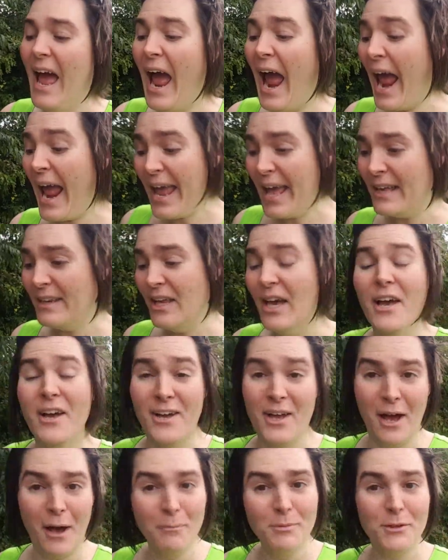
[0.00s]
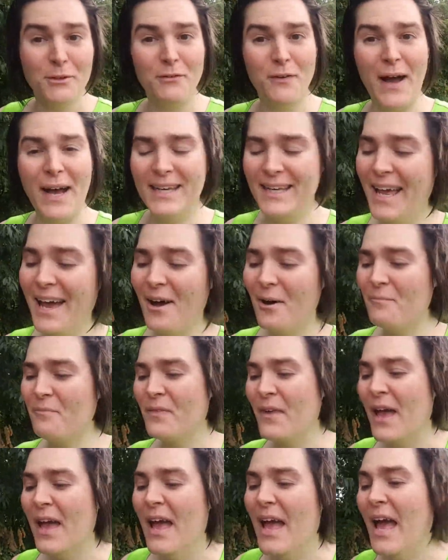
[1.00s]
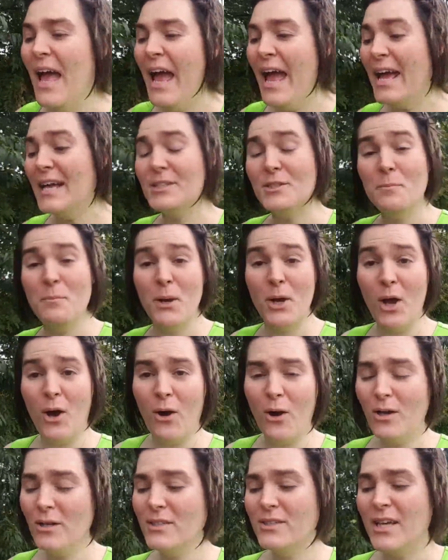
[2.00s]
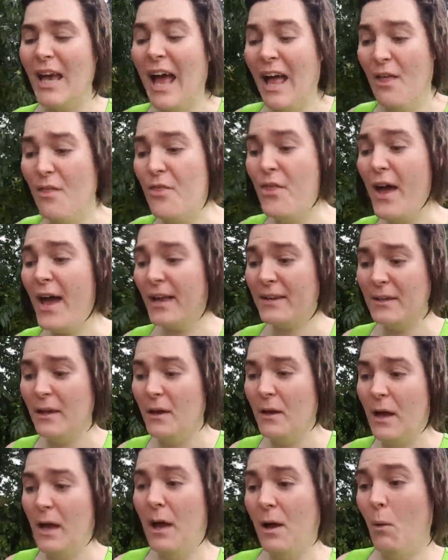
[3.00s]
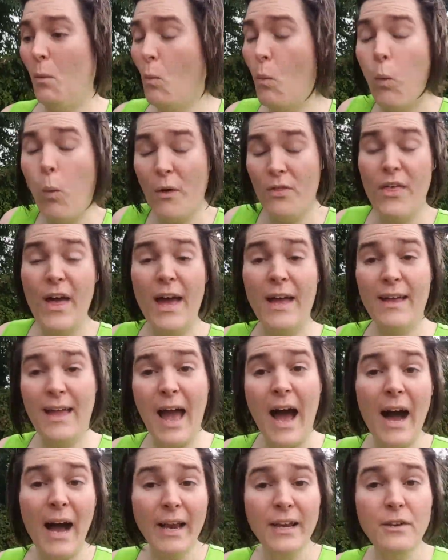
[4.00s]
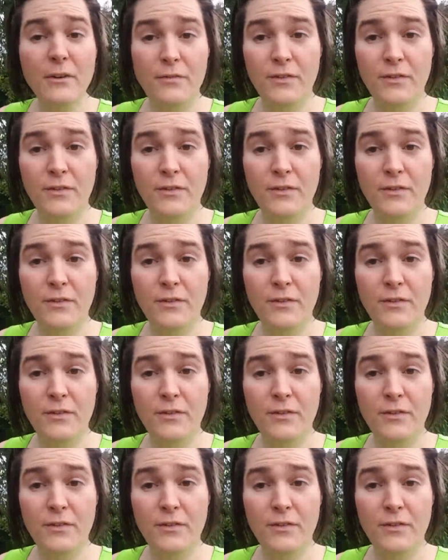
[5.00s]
And come to find out, it's because that that kind of